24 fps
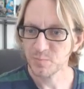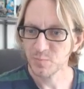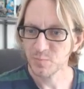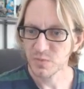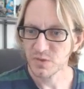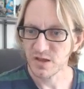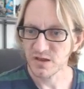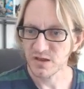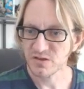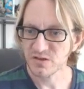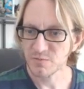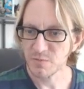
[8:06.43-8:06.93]

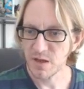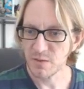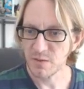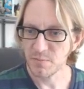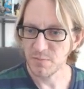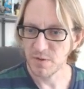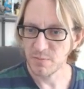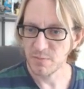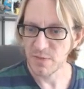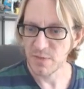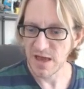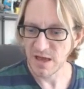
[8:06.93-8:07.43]
Next to my
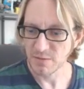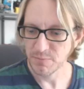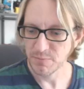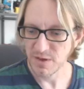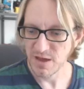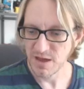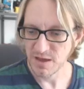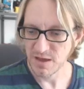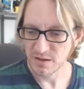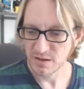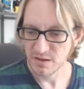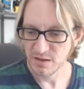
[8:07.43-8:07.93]

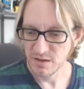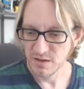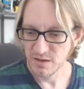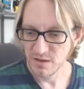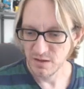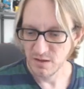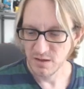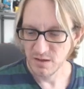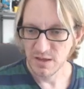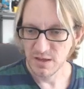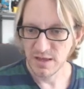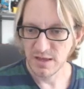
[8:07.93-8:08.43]
backpack
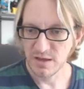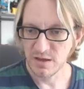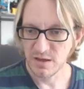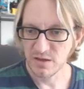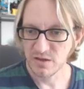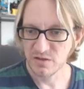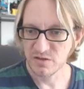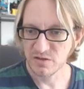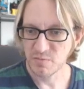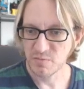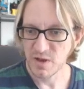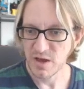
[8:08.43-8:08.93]

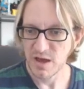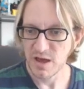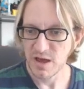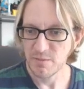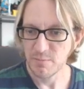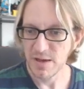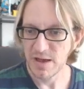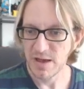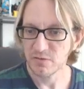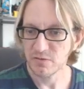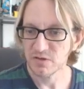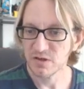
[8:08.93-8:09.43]
is my
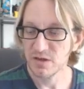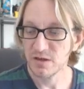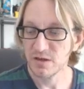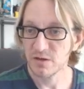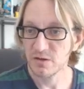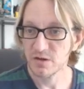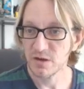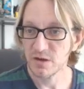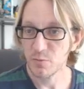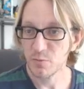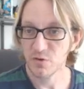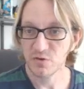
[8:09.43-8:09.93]
mount key
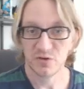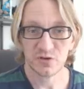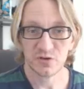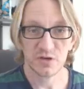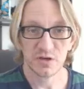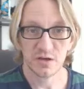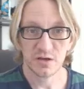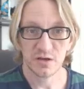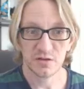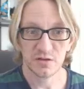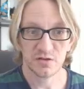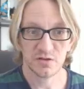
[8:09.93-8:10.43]
on number 6.